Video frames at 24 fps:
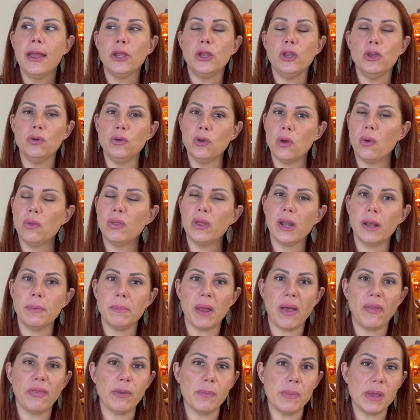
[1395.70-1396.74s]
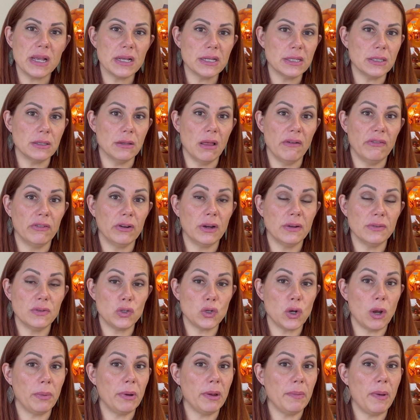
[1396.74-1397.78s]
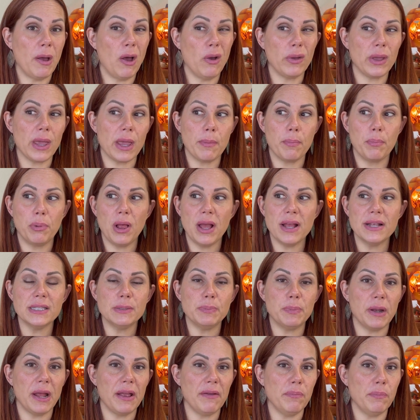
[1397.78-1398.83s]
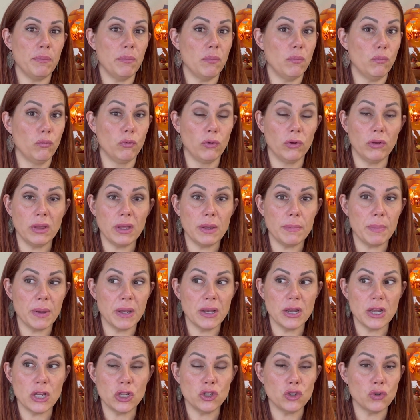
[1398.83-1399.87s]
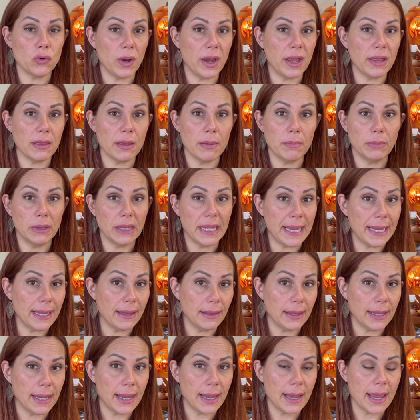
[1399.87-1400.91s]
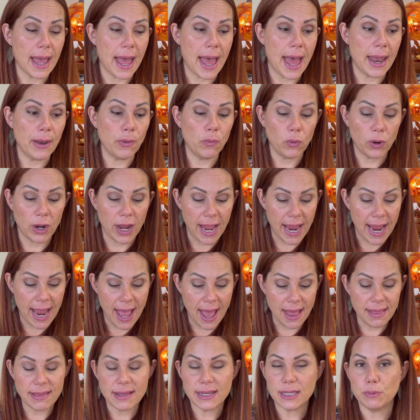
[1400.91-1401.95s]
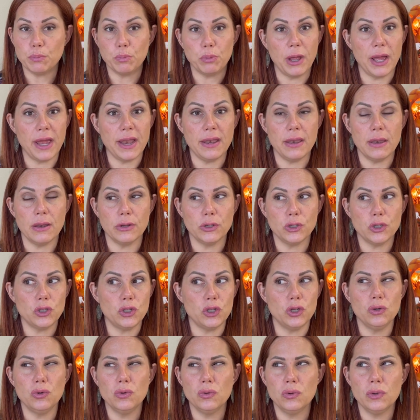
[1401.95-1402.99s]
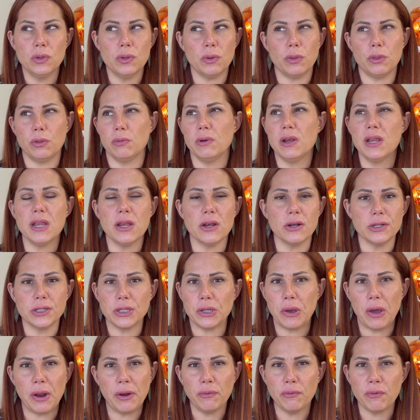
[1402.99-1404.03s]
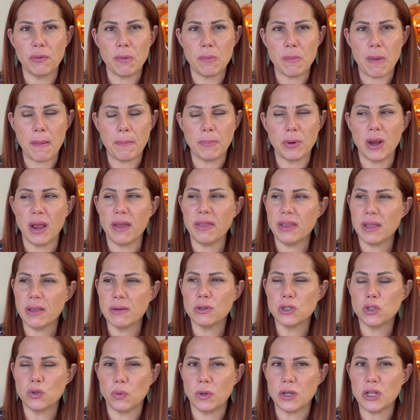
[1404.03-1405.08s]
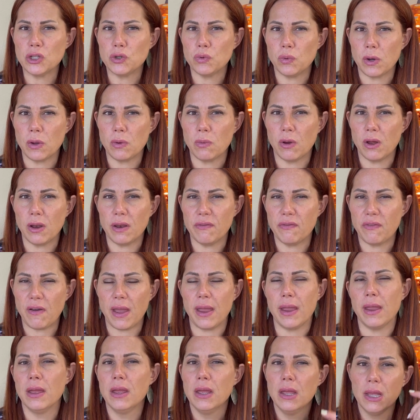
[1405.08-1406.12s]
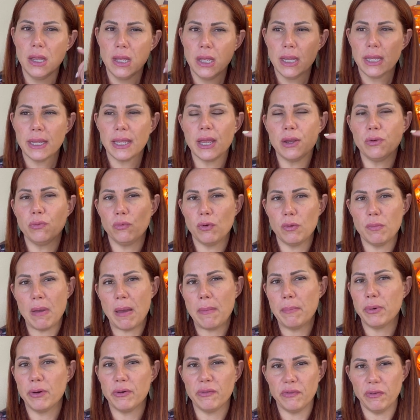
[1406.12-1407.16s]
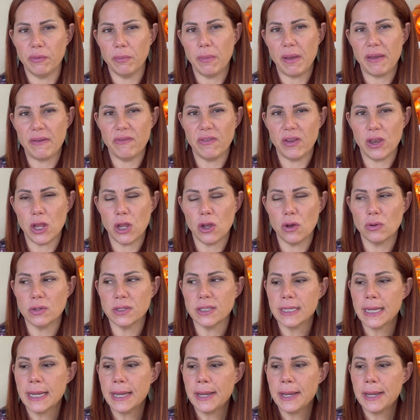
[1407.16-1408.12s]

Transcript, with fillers: You know that I'm not the biggest lover of strawberry pound cake blends, but I've really been enjoying them lately. And when I had this blend two, three years ago, I don't remember. I think it was 2021, if I can remember from my videos.